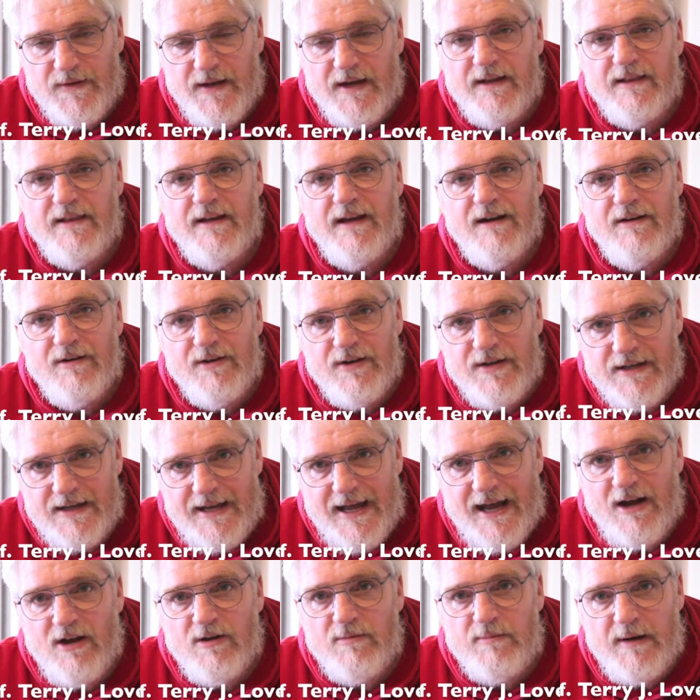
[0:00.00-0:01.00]
and they are
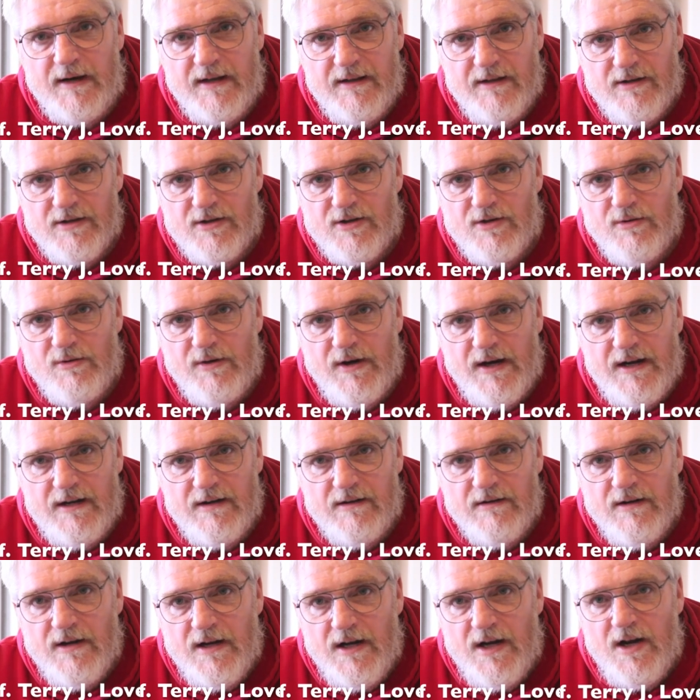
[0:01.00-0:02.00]
endowed by their
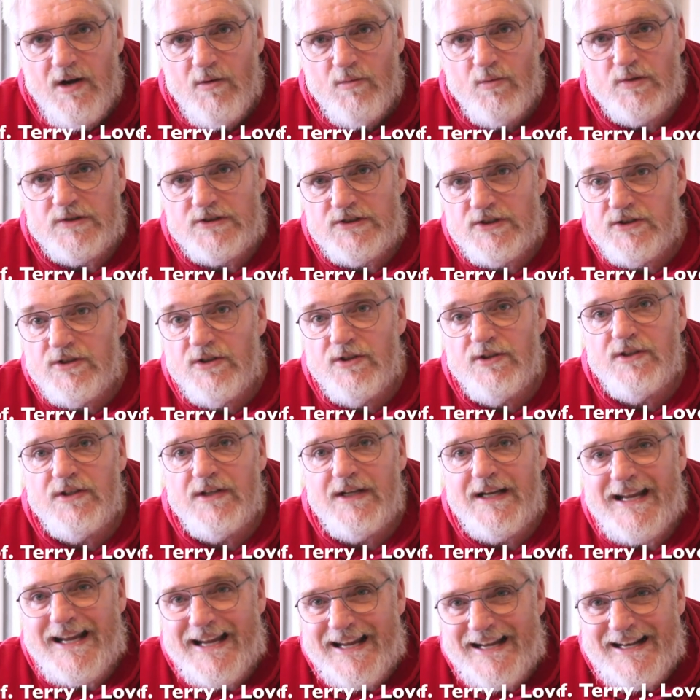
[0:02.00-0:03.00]
Creator with
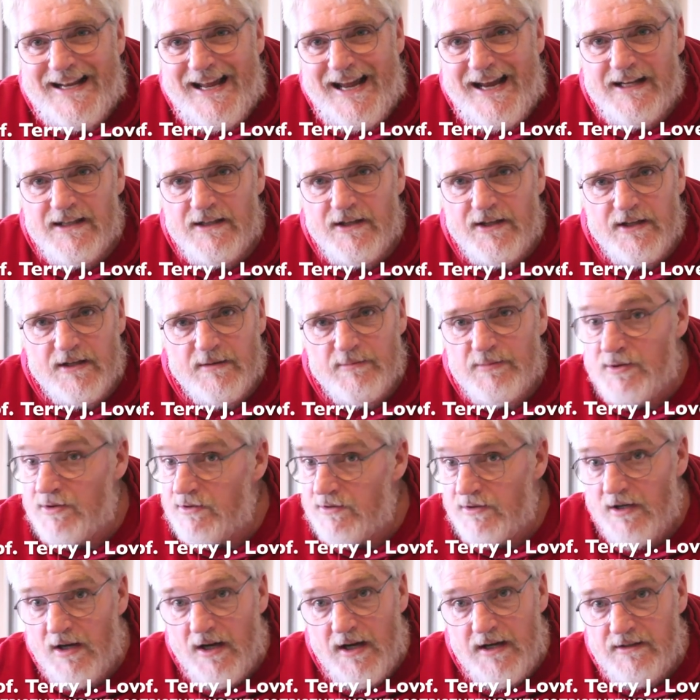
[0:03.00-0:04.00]
certain inalienable,
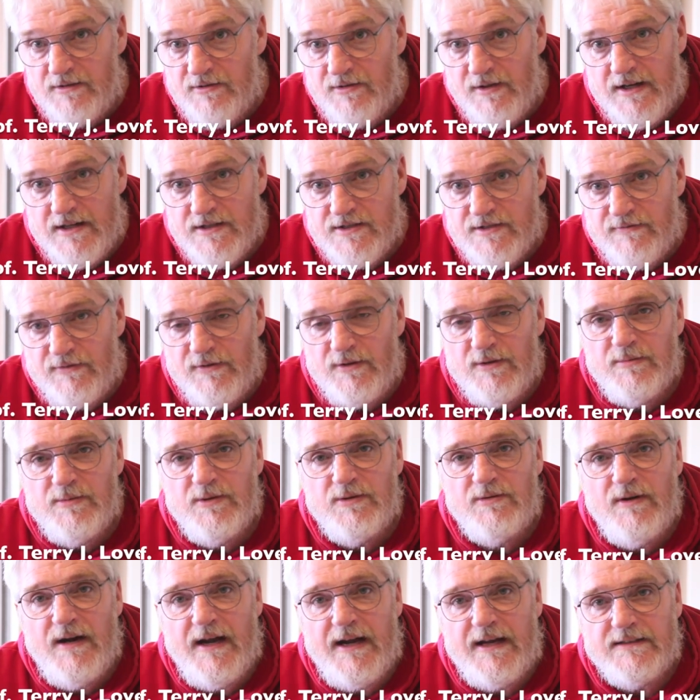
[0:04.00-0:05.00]
non
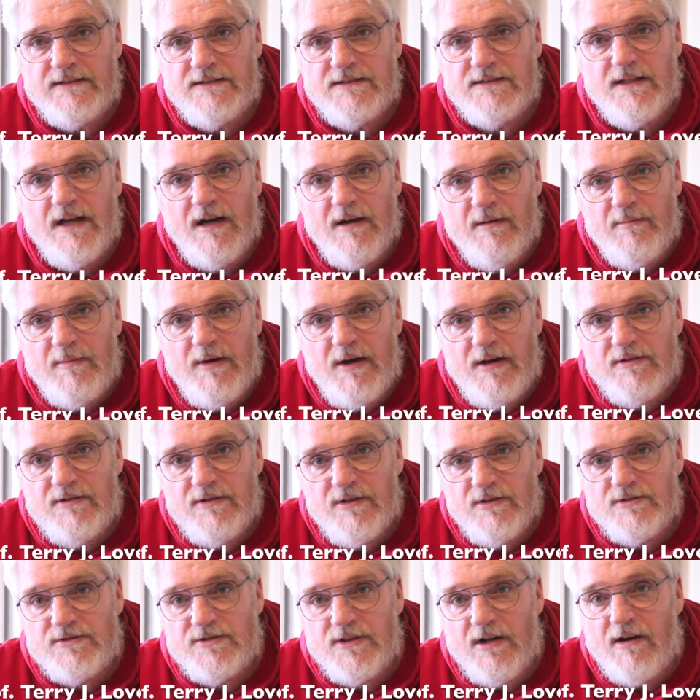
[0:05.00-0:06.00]
transferable rights. Among
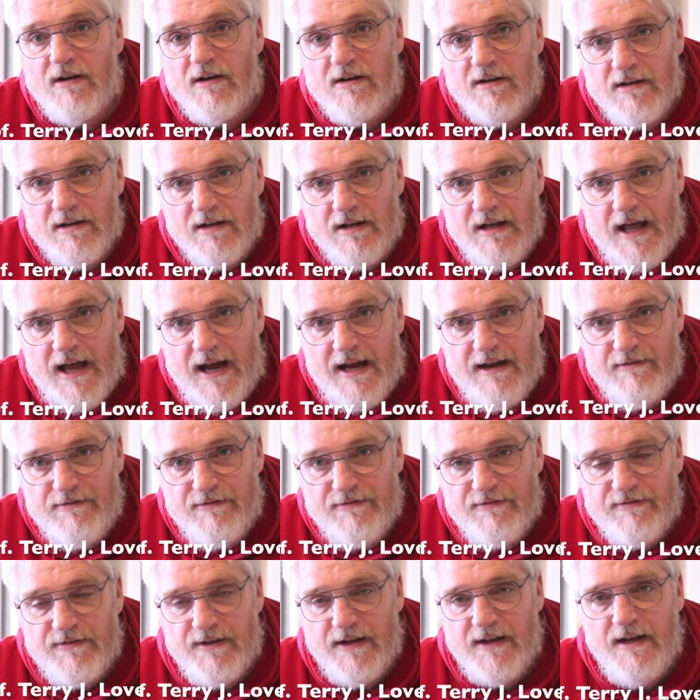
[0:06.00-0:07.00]
those are
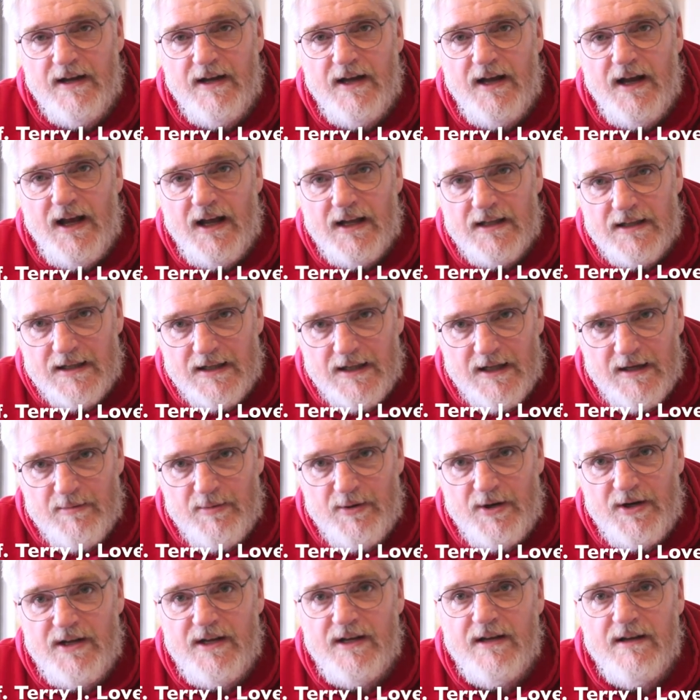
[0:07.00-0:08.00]
life,
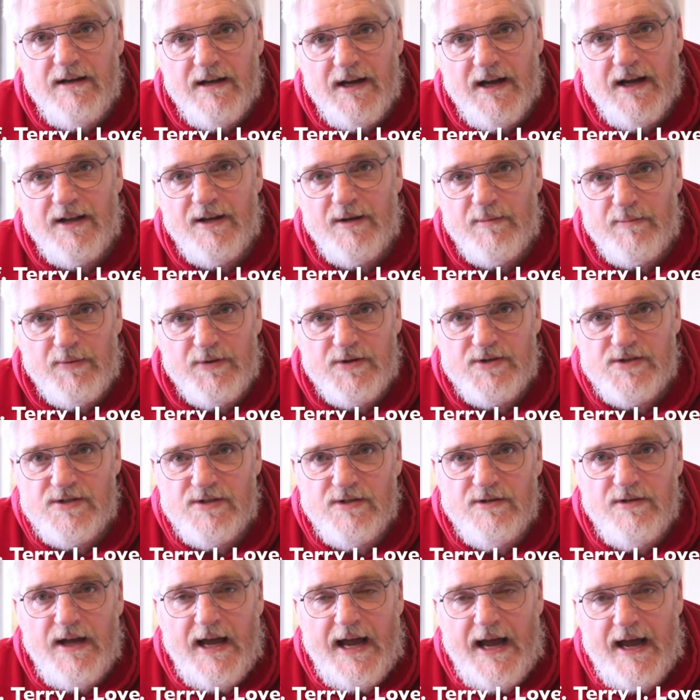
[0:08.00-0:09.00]
liberty, and the
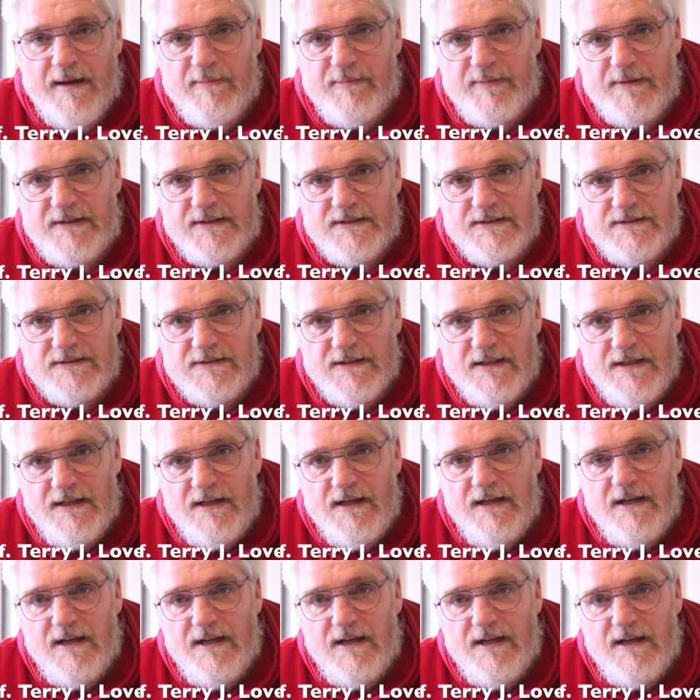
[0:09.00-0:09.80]
pursuit of happiness.